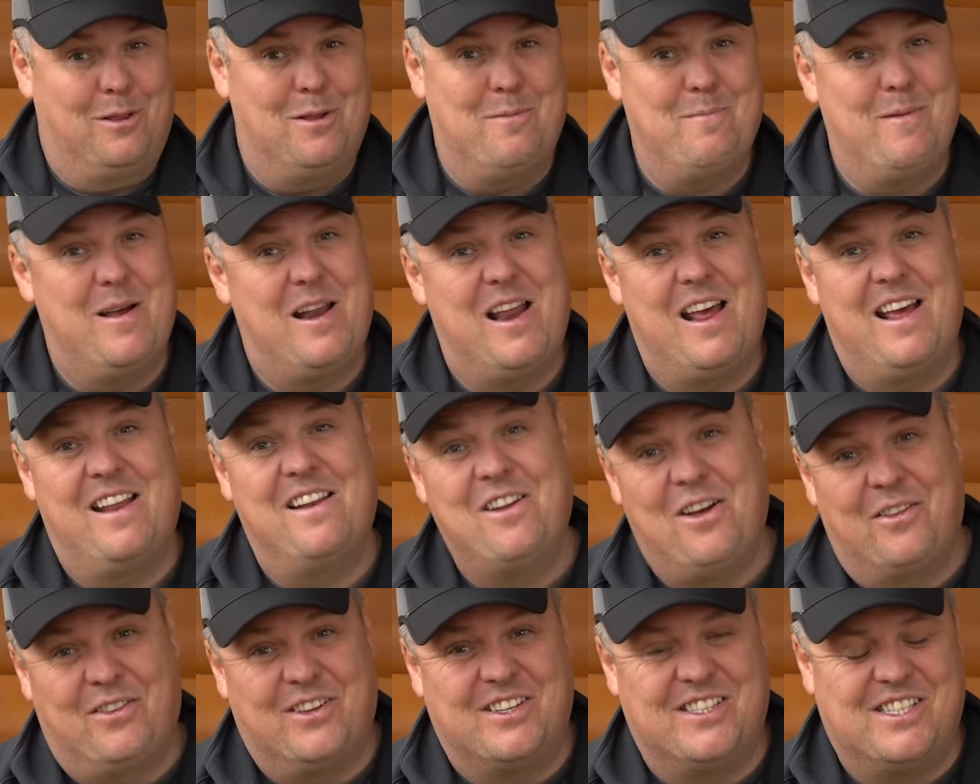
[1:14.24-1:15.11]
at the minute,
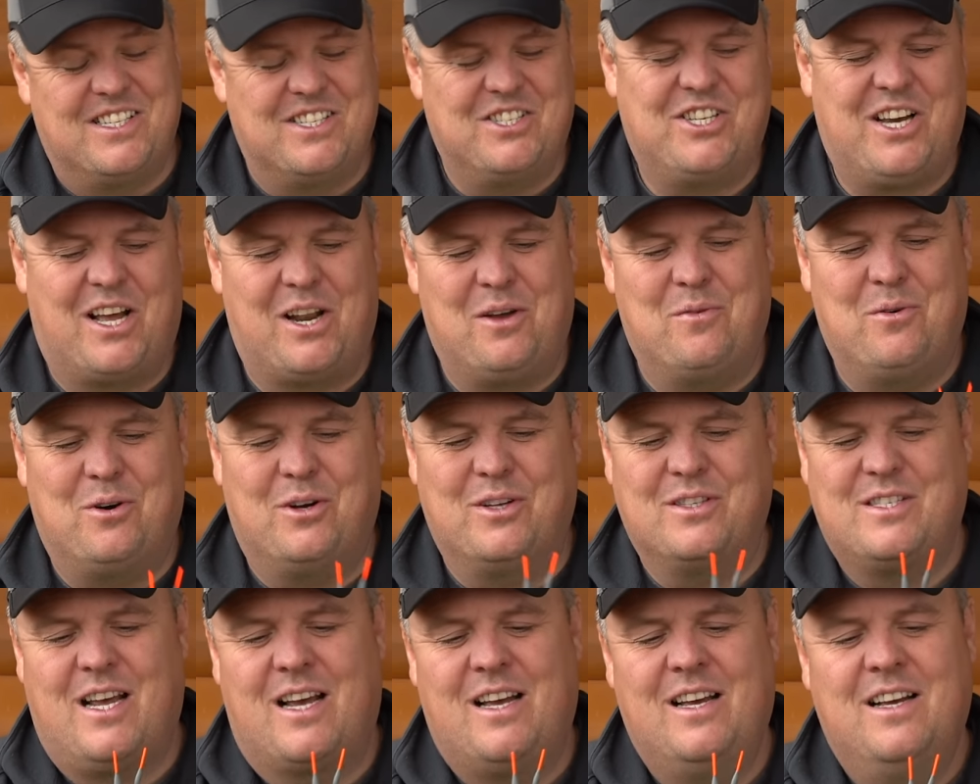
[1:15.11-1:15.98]
nothing's in shallow
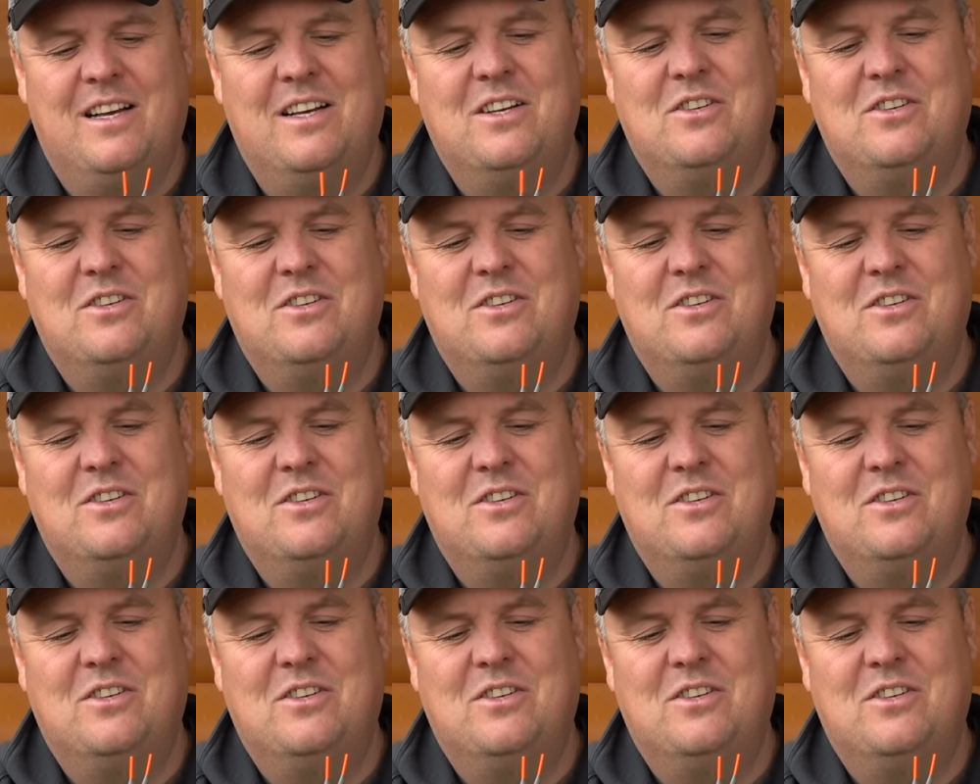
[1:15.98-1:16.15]
water.